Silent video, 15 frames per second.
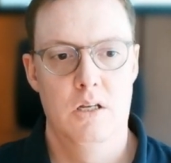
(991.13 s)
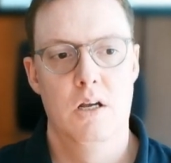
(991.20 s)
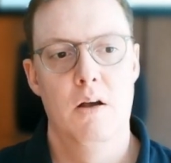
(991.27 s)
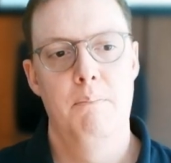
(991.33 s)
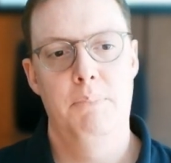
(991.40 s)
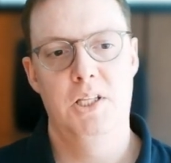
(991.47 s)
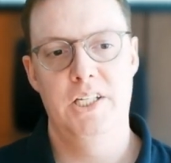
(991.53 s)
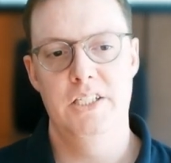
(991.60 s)

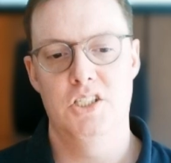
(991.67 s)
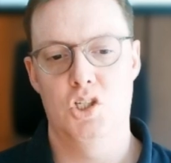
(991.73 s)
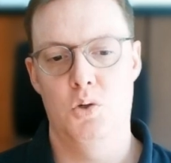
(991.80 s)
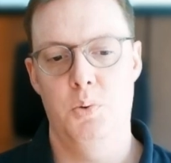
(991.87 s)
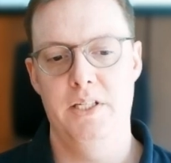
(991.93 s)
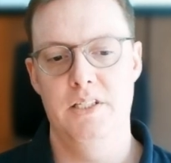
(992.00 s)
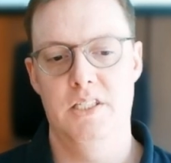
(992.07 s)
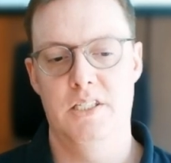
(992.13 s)
plays
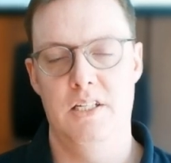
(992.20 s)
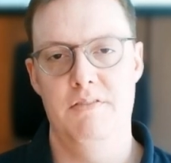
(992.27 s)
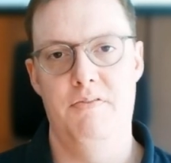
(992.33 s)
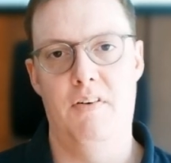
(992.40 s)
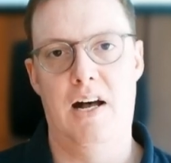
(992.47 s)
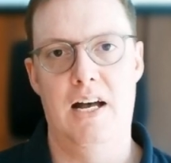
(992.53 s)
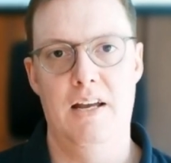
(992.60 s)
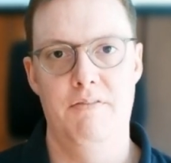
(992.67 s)
queen
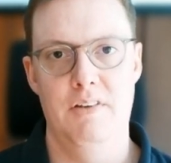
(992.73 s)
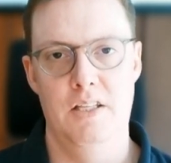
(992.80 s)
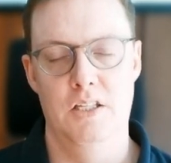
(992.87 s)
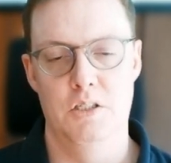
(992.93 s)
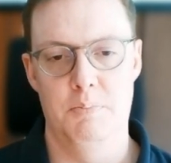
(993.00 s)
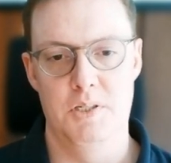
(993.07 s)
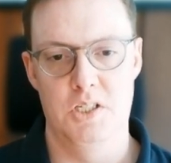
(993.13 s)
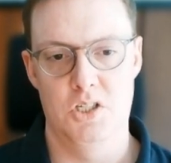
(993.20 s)
c5 in this
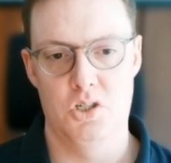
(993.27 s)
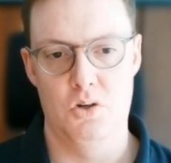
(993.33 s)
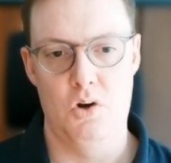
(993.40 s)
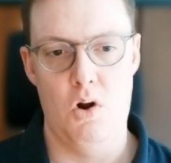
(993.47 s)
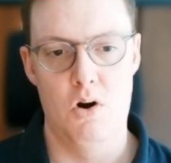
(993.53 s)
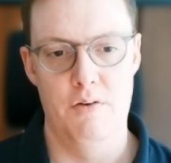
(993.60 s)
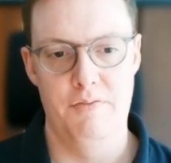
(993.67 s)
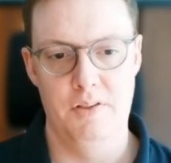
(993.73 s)
position,
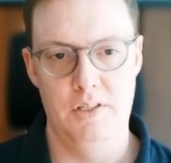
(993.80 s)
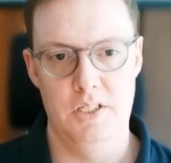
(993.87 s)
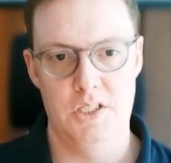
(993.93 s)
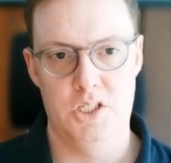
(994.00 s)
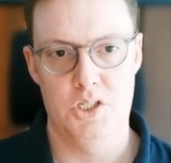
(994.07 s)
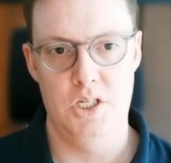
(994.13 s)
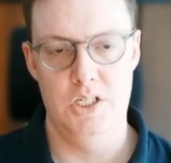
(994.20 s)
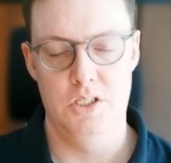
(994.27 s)
offering the
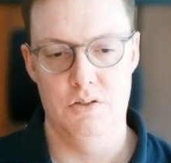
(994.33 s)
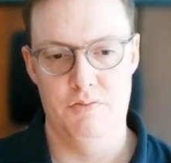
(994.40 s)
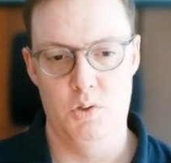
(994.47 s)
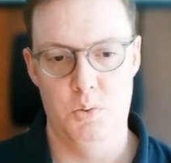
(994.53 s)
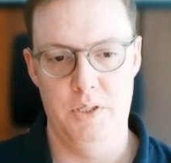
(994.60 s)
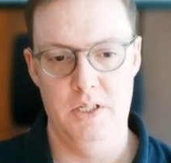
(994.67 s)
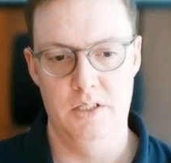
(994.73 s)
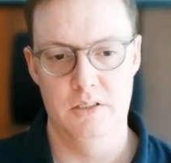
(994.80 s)
exchange of
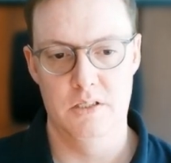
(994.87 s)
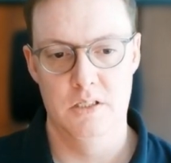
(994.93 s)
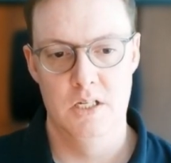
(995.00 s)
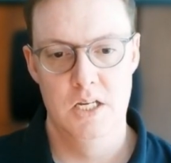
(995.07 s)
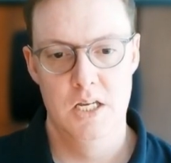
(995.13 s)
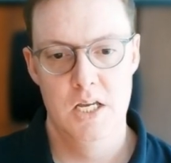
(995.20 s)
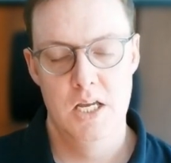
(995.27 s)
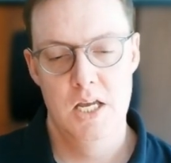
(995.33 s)
queens.
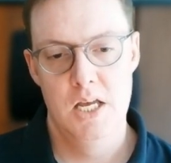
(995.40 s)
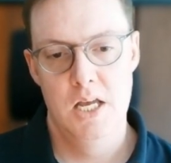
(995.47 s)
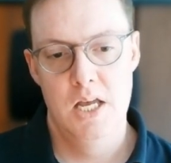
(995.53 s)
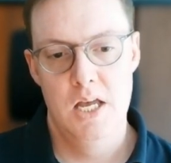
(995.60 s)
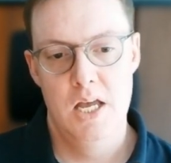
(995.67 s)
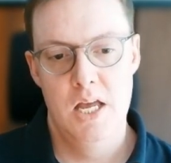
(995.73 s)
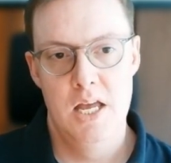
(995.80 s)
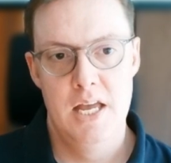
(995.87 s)

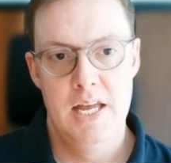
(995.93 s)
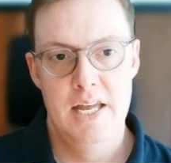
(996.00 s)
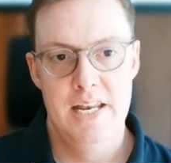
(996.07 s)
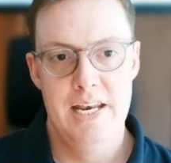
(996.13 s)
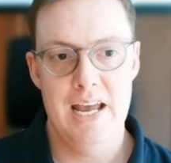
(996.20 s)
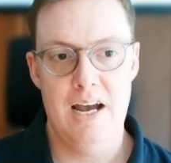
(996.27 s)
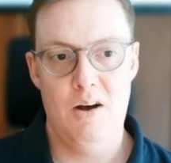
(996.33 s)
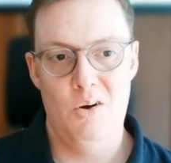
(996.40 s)

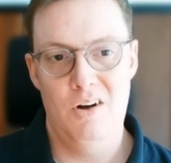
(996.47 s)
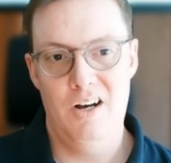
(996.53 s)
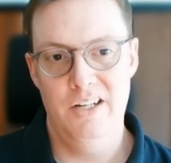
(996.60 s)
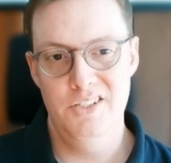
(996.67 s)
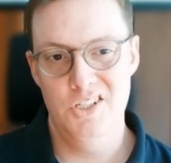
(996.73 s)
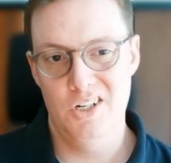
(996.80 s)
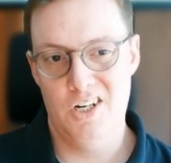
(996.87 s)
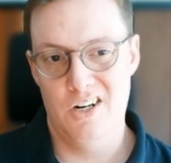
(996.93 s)
Now,
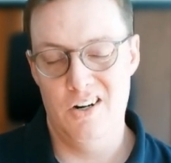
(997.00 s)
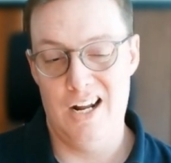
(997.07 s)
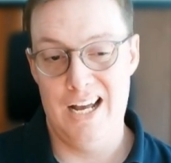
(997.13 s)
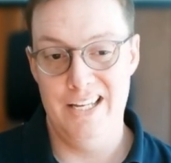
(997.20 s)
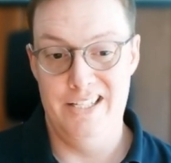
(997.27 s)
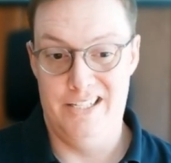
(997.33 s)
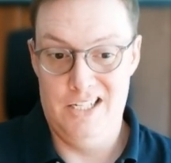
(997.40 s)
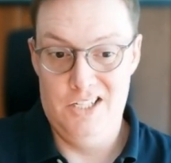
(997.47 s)
Unzicker
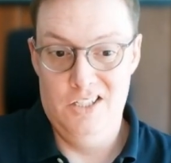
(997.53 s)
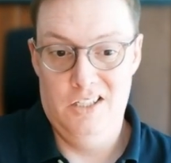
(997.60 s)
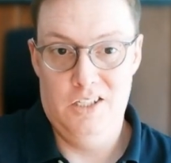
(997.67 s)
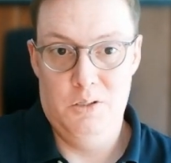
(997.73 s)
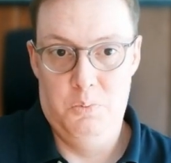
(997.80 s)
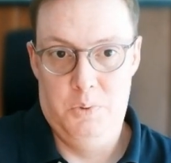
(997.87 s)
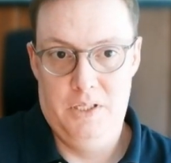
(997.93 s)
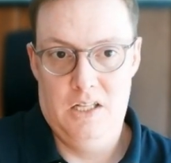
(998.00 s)
ideally
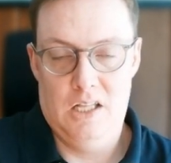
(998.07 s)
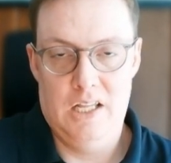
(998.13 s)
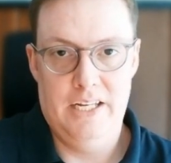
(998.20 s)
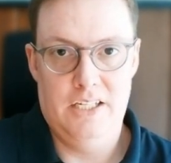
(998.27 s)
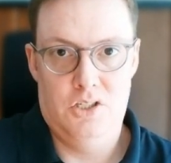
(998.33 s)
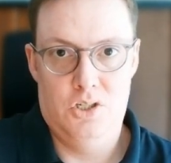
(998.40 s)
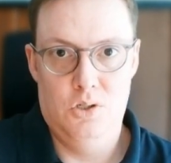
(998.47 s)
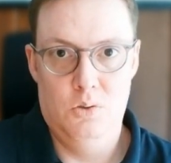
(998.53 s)
would like
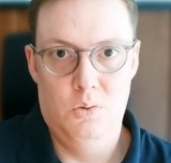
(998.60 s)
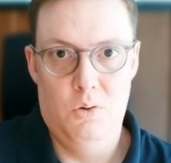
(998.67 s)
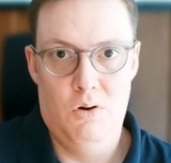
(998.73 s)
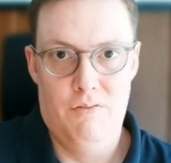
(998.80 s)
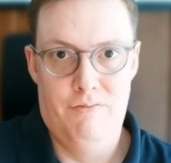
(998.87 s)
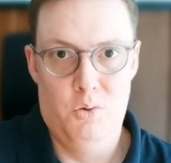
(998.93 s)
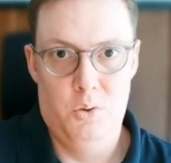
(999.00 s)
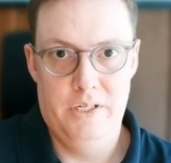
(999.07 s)
to
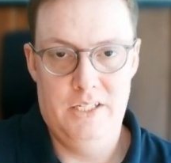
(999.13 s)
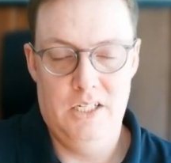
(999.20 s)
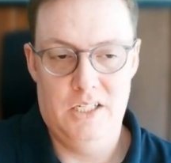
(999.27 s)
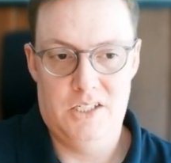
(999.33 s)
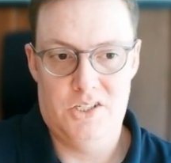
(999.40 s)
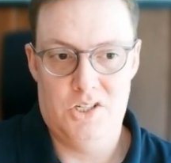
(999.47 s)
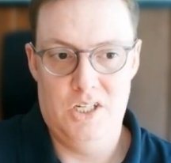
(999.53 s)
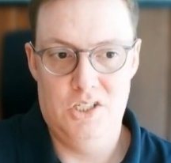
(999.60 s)
avoid the
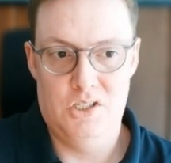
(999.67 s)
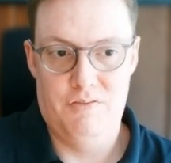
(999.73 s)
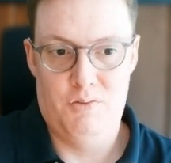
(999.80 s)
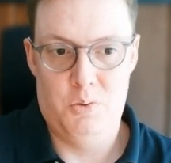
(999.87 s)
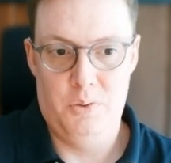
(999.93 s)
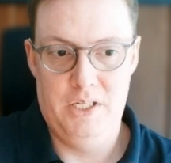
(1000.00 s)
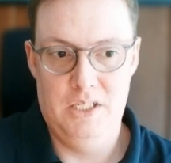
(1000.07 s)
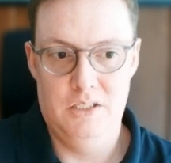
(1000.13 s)
exchange of
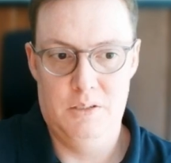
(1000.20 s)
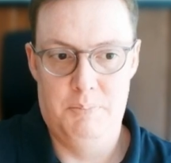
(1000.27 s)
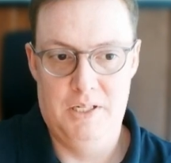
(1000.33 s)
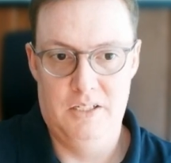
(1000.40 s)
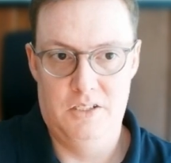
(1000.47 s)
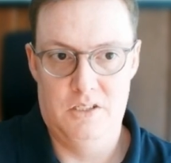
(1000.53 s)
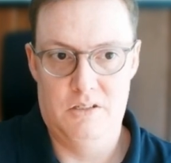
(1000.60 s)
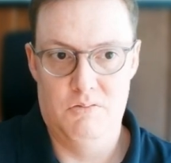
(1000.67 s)
queens, but
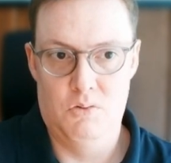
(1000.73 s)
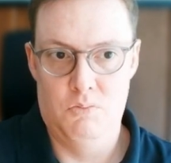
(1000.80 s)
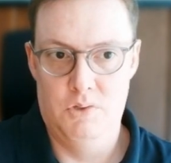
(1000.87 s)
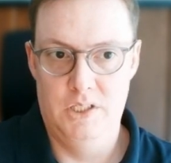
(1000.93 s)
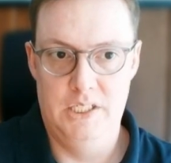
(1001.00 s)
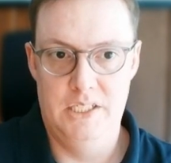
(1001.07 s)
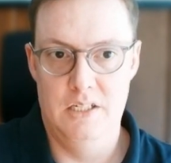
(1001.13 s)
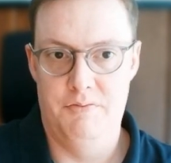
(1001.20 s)
it's
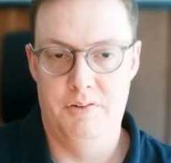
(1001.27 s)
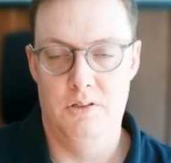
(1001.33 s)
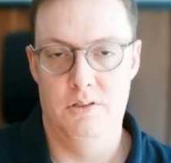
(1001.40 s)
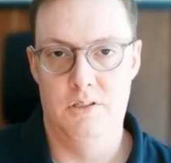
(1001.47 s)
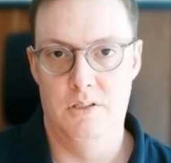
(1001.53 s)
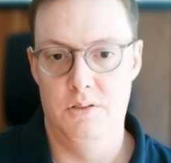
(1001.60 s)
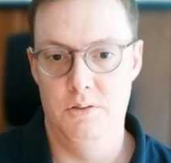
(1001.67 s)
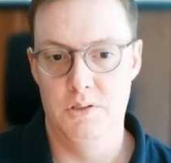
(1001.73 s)
really difficult to
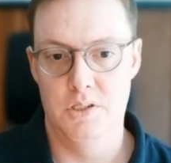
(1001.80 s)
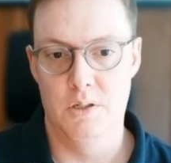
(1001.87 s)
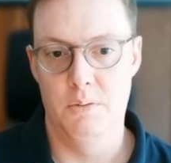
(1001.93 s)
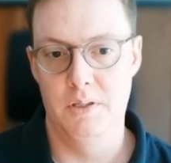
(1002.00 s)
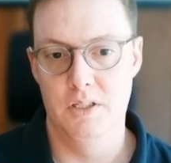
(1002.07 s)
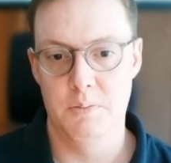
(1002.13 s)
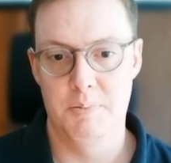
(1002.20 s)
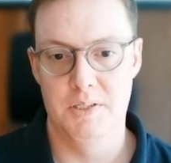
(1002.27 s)
do so in
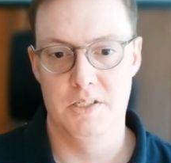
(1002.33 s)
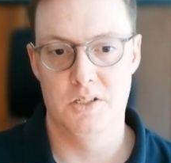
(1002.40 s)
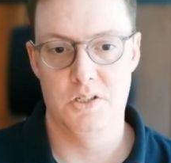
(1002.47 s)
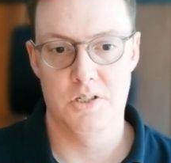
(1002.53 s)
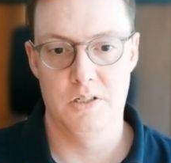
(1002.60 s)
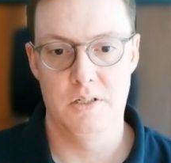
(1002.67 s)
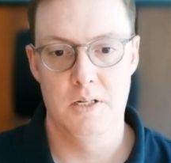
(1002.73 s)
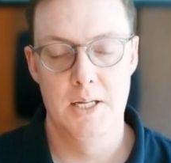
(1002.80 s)
this
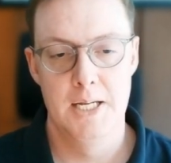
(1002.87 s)
position,